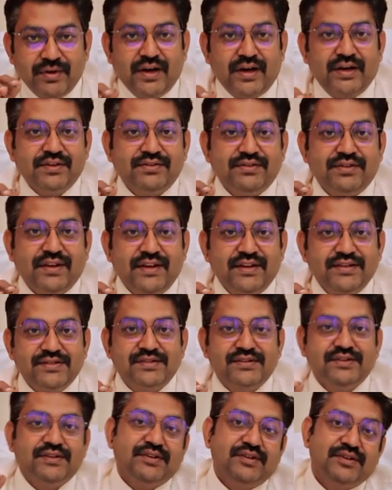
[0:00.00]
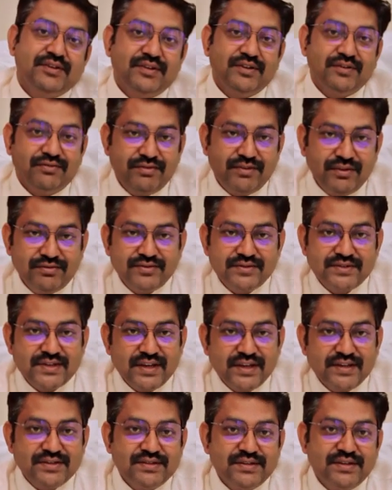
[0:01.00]
Last stage, the fifth
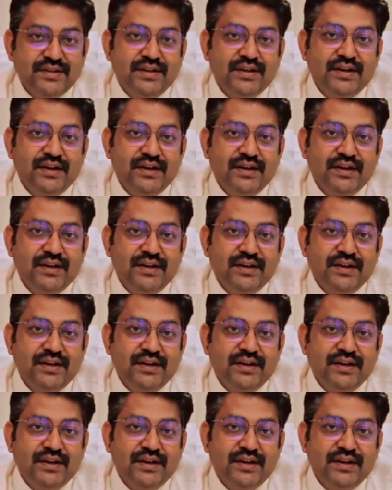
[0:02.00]
stage,